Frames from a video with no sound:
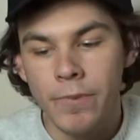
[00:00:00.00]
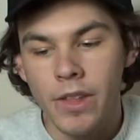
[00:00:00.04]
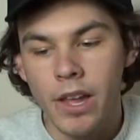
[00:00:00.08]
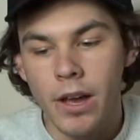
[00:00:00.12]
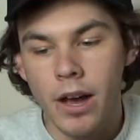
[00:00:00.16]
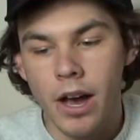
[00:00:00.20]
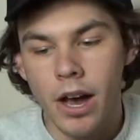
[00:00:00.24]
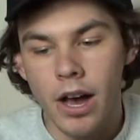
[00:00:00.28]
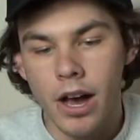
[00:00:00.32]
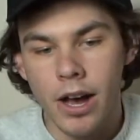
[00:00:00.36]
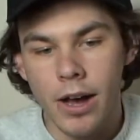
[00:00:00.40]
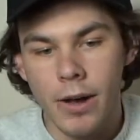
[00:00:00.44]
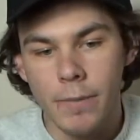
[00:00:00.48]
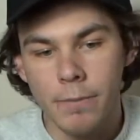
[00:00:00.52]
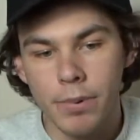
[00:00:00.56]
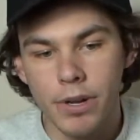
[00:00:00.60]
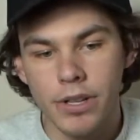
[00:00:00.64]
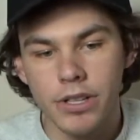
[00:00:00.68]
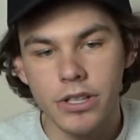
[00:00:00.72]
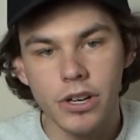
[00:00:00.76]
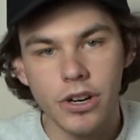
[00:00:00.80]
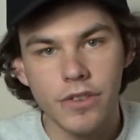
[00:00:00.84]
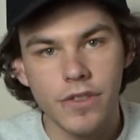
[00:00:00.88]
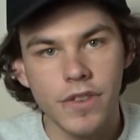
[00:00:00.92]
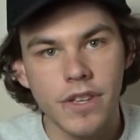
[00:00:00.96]
But
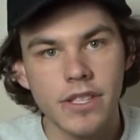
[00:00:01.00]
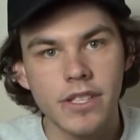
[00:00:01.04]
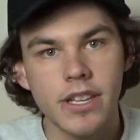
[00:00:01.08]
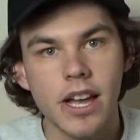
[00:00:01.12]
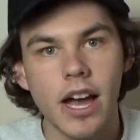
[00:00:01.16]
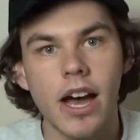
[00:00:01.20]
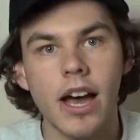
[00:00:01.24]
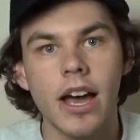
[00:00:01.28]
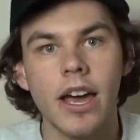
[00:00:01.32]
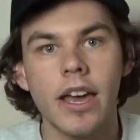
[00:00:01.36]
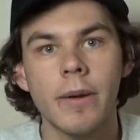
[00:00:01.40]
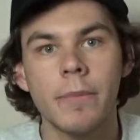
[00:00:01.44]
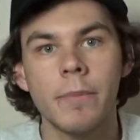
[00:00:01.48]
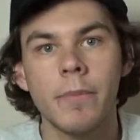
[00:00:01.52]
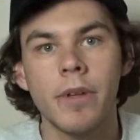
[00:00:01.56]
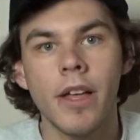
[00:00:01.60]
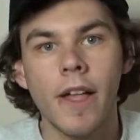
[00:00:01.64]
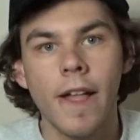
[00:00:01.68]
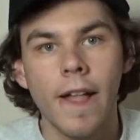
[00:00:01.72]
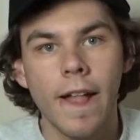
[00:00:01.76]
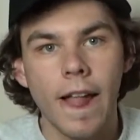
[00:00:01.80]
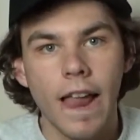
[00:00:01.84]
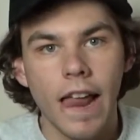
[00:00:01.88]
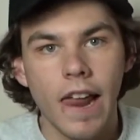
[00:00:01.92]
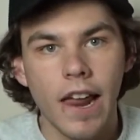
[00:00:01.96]
during this time,
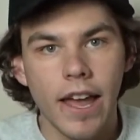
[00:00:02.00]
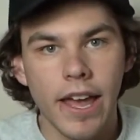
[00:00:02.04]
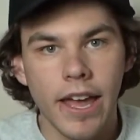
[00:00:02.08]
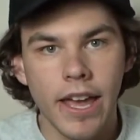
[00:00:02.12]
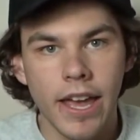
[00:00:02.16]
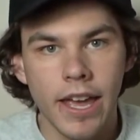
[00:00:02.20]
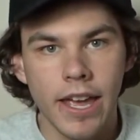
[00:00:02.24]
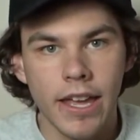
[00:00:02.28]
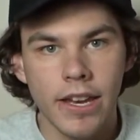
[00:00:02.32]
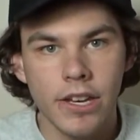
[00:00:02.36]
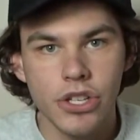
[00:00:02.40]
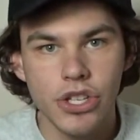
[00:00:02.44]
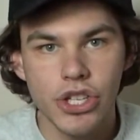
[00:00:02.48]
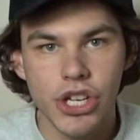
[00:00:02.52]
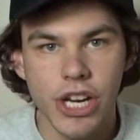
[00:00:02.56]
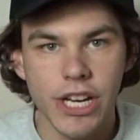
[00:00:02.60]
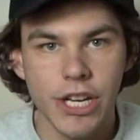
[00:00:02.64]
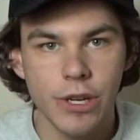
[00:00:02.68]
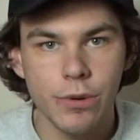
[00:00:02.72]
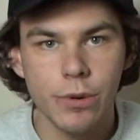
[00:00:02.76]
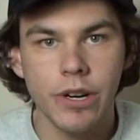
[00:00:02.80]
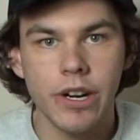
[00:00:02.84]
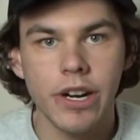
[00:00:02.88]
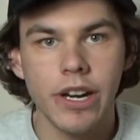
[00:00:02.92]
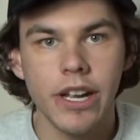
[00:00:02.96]
and
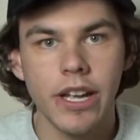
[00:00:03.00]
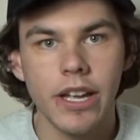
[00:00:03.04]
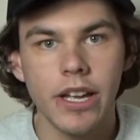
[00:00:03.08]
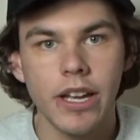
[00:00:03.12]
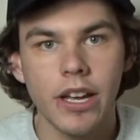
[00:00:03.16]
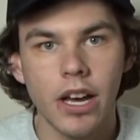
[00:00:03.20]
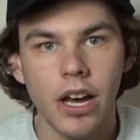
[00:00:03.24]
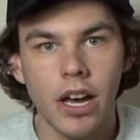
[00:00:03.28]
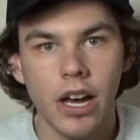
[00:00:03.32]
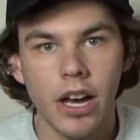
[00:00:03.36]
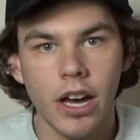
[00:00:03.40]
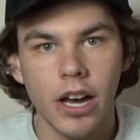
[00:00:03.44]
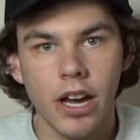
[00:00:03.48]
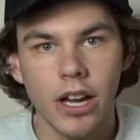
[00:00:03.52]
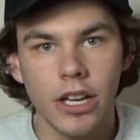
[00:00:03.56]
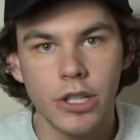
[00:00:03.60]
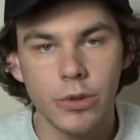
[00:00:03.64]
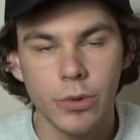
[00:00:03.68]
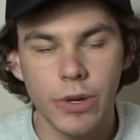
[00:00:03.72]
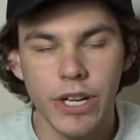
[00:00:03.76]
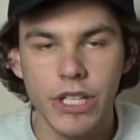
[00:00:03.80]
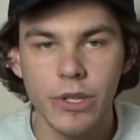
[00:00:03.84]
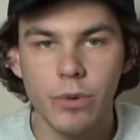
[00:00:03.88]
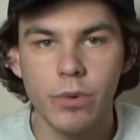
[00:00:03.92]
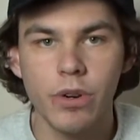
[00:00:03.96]
January
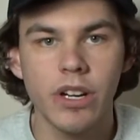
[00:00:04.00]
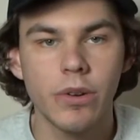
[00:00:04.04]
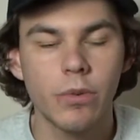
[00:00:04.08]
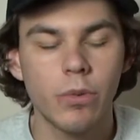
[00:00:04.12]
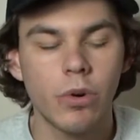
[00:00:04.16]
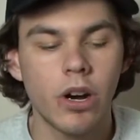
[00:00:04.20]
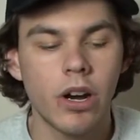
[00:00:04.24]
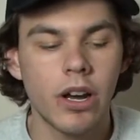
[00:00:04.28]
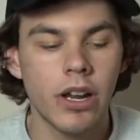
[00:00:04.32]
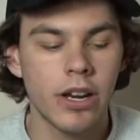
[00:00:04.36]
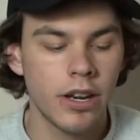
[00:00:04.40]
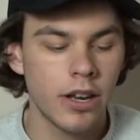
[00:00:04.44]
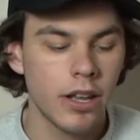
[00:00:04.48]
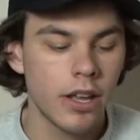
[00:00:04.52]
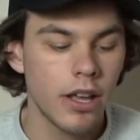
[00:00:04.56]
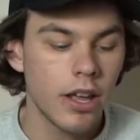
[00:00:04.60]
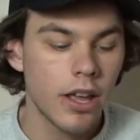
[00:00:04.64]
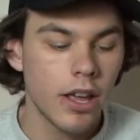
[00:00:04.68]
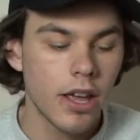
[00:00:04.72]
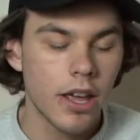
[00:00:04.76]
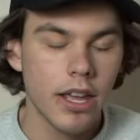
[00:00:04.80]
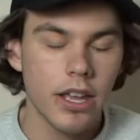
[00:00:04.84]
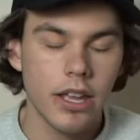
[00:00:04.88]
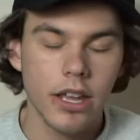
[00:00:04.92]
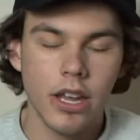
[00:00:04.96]
2021,
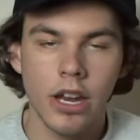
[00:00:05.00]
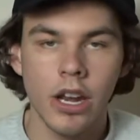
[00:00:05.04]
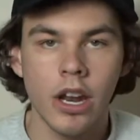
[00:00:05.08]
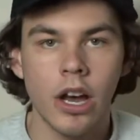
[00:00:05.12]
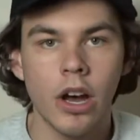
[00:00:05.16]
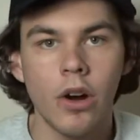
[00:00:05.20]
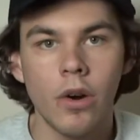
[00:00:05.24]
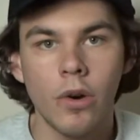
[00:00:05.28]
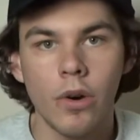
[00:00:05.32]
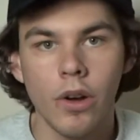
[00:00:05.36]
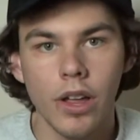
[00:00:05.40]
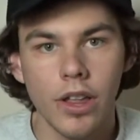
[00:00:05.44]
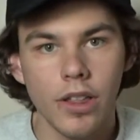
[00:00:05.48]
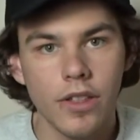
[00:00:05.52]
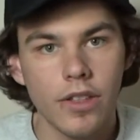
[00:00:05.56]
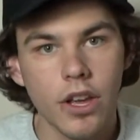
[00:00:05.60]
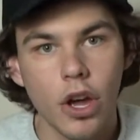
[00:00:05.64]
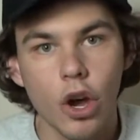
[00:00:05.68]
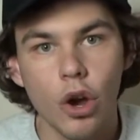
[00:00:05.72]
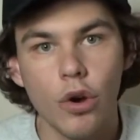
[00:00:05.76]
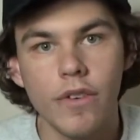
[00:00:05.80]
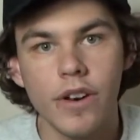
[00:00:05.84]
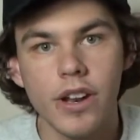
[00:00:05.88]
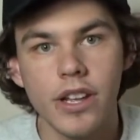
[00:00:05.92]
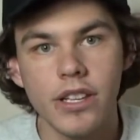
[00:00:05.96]
you know,
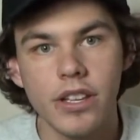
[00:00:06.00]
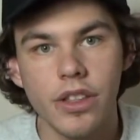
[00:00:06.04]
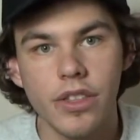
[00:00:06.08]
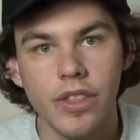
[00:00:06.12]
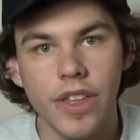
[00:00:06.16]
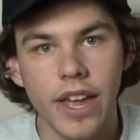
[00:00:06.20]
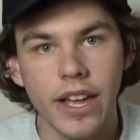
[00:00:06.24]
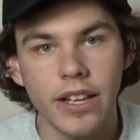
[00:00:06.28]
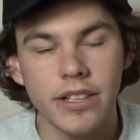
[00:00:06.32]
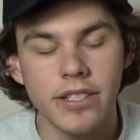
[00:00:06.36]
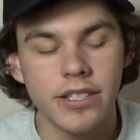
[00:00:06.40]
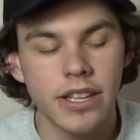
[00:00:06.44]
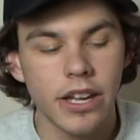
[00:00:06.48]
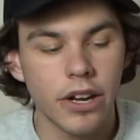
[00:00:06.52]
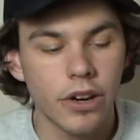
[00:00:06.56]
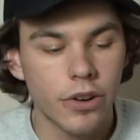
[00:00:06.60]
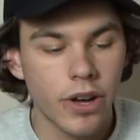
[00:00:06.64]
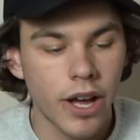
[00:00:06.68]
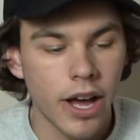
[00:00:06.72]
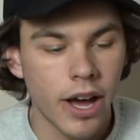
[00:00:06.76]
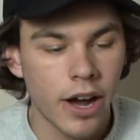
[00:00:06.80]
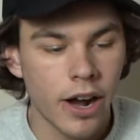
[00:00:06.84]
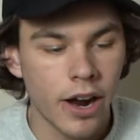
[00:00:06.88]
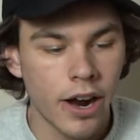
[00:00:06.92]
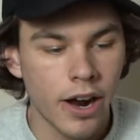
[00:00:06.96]
COVID is a thing still,
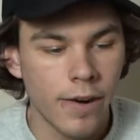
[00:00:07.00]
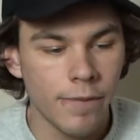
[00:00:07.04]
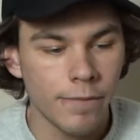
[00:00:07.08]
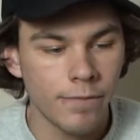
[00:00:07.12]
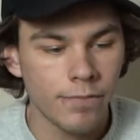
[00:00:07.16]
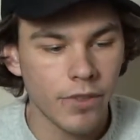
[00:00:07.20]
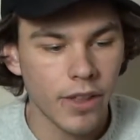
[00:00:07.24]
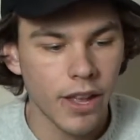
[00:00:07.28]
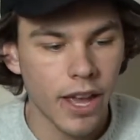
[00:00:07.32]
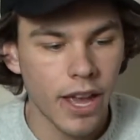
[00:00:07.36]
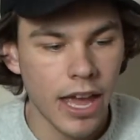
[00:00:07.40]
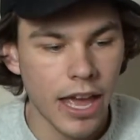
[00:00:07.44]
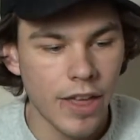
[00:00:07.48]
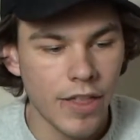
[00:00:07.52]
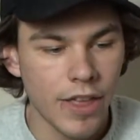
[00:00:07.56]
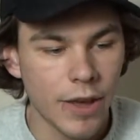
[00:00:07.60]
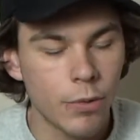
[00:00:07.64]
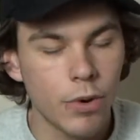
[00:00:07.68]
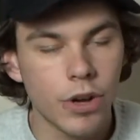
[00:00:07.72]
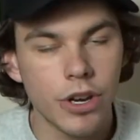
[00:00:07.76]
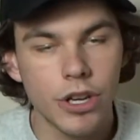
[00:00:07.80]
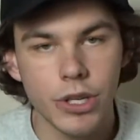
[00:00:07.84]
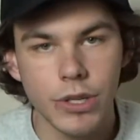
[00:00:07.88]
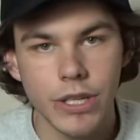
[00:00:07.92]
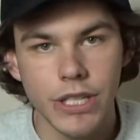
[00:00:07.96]
and they
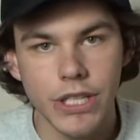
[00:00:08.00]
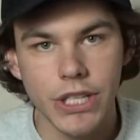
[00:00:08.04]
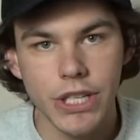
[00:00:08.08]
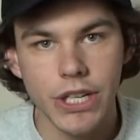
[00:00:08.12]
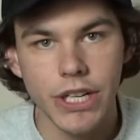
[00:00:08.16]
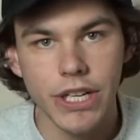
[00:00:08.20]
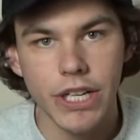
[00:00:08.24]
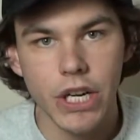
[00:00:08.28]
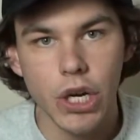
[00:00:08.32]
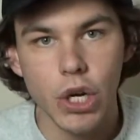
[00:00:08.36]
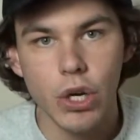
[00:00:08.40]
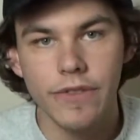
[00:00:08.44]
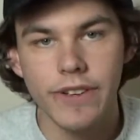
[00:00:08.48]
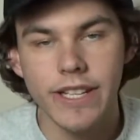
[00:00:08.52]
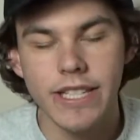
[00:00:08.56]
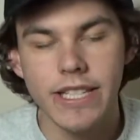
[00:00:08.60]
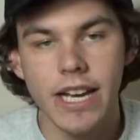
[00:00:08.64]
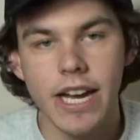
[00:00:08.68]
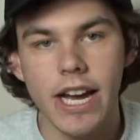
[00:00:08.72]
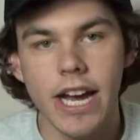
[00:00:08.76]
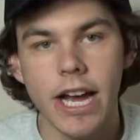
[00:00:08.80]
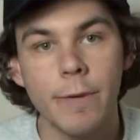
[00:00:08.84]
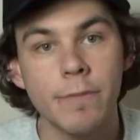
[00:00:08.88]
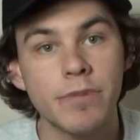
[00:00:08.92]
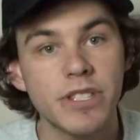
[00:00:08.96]
wouldn't do it during COVID
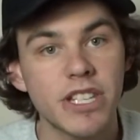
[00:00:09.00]
time.